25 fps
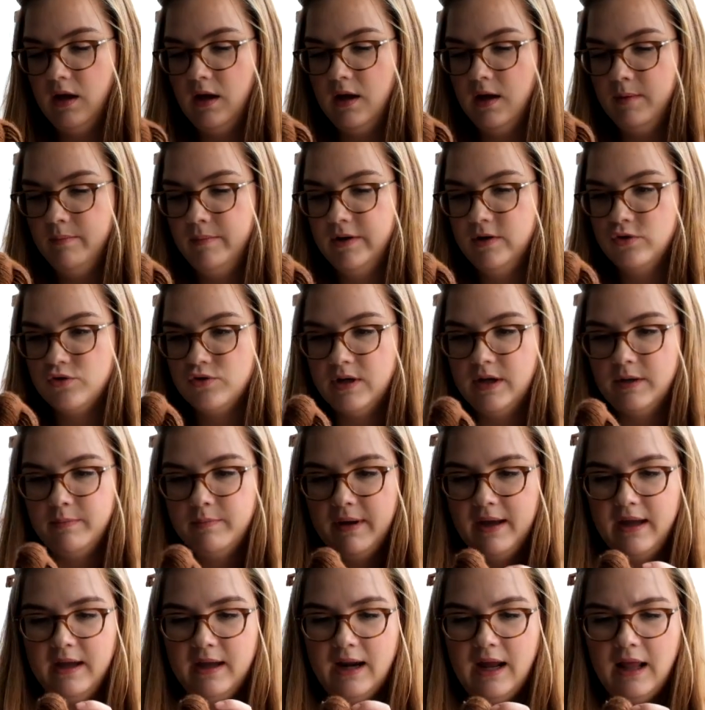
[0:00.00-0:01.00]
um, intrigued
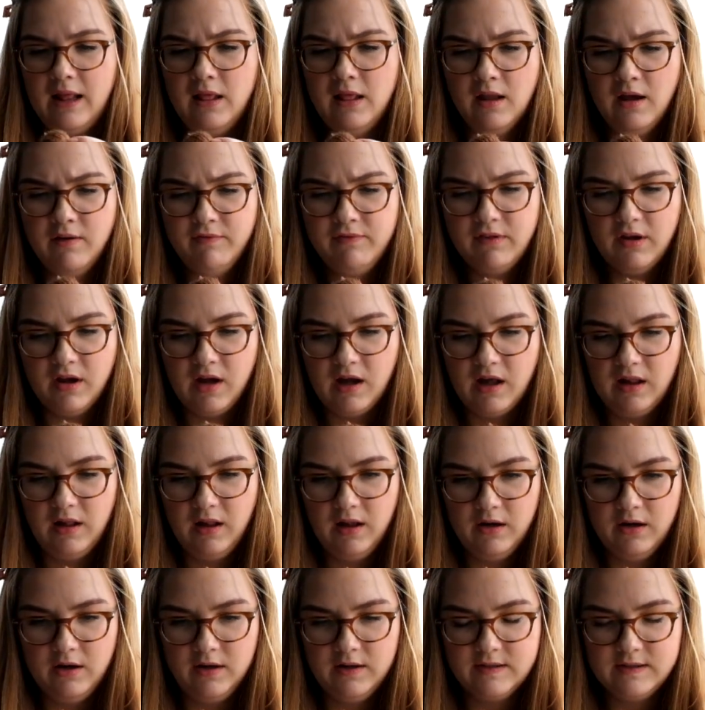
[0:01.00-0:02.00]
by it I love the
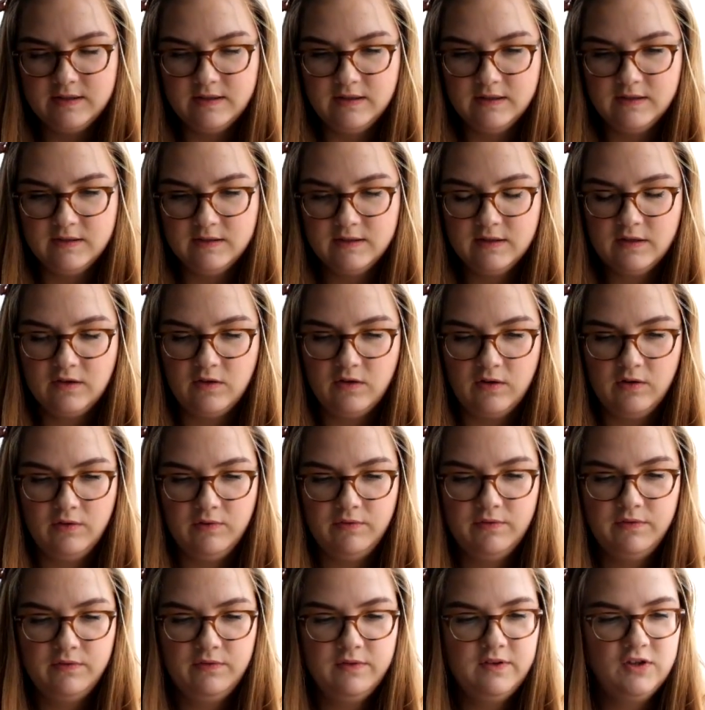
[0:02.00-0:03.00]
color it's this sort
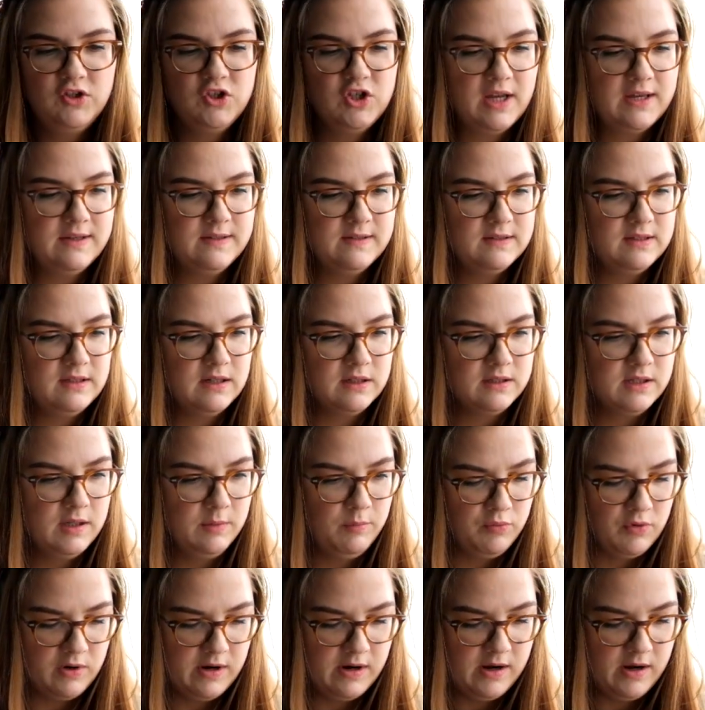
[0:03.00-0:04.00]
of chestnutty
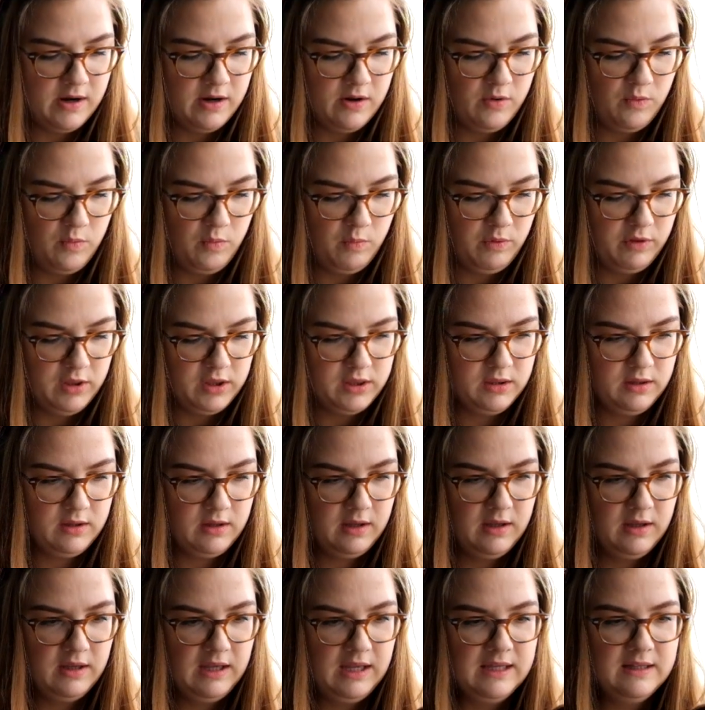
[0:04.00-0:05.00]
brown with
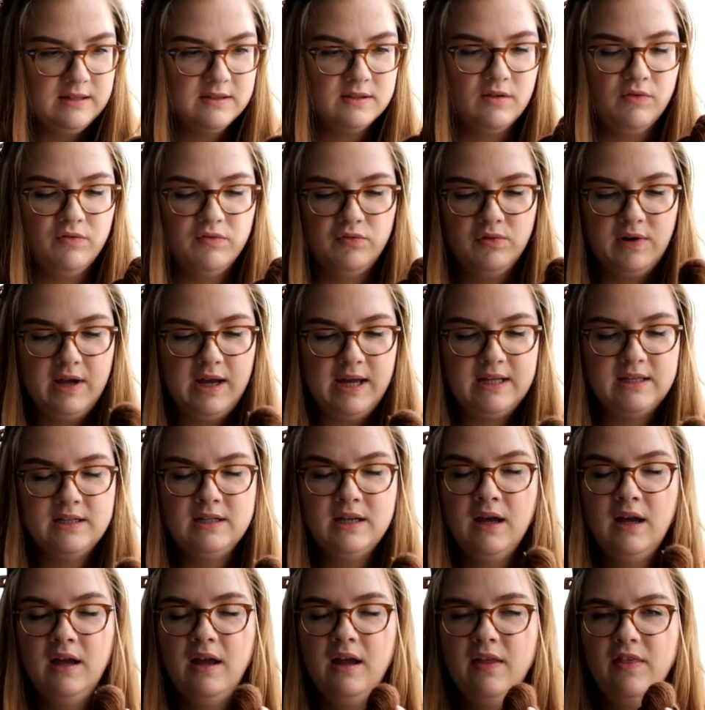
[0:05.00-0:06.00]
hints of red
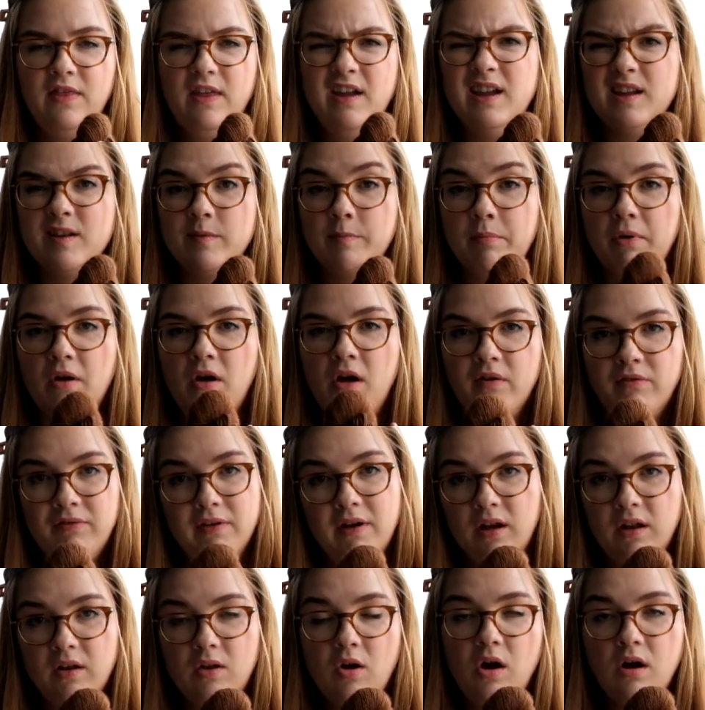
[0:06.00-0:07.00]
I think it's
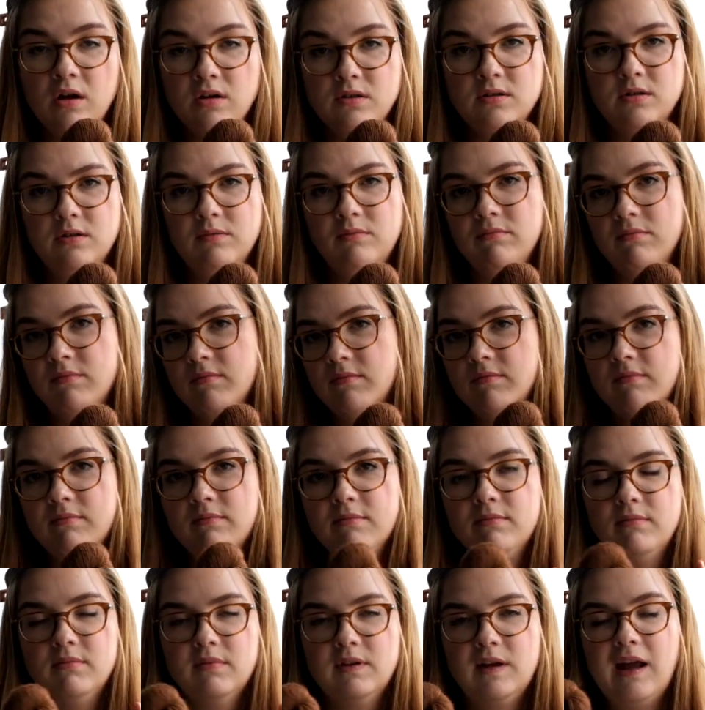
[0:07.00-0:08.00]
perfect autumn
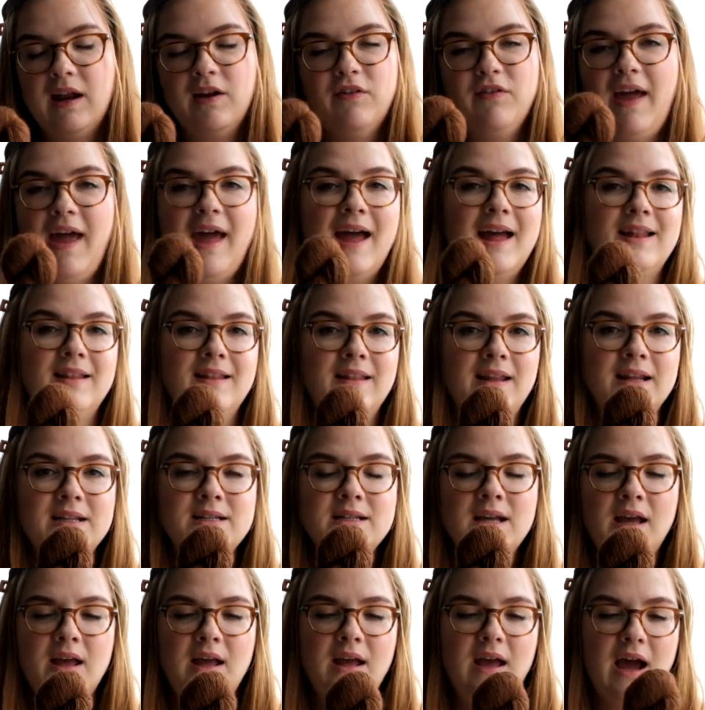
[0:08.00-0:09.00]
kind of hat knit
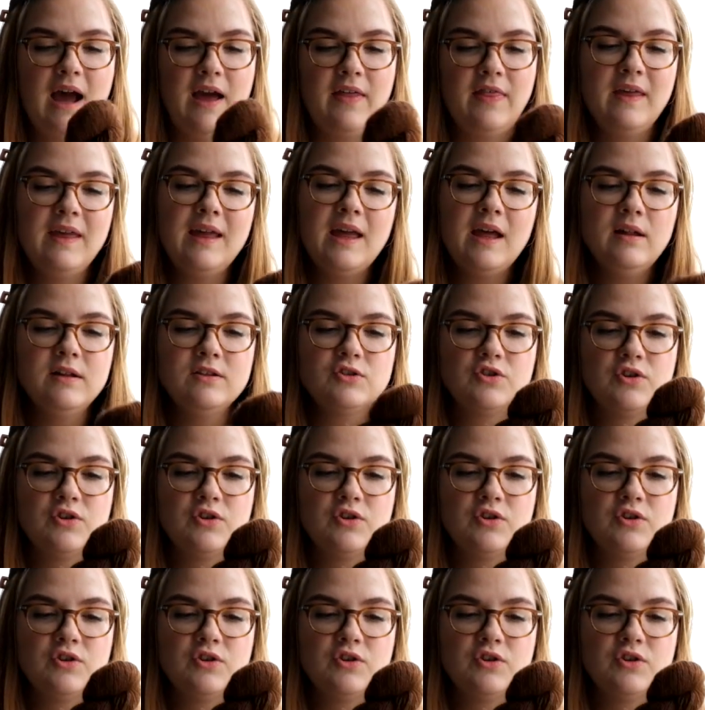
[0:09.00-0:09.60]
I think I'll